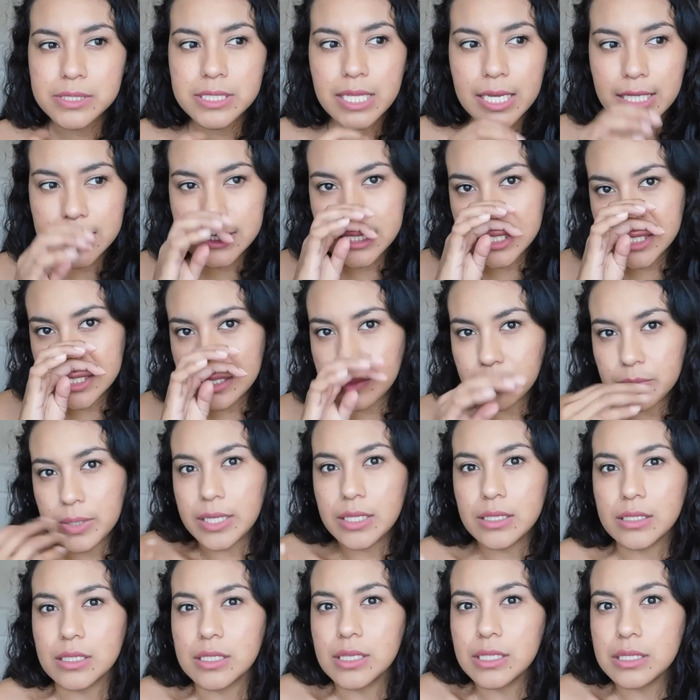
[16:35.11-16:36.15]
like just a
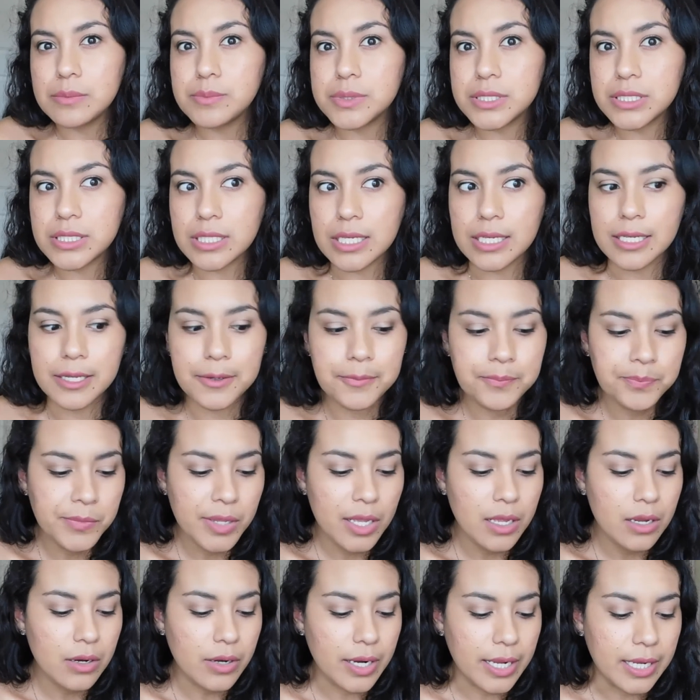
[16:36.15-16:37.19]
regular lipstick,
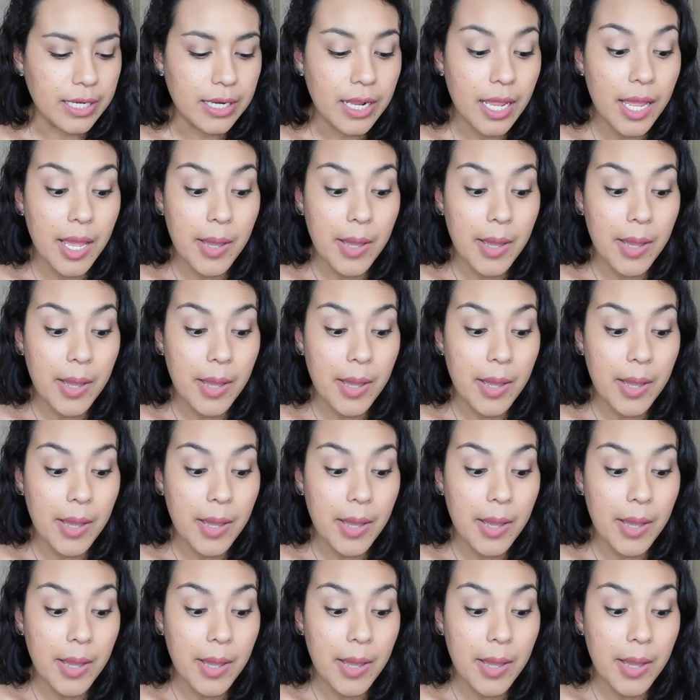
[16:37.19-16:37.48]
right?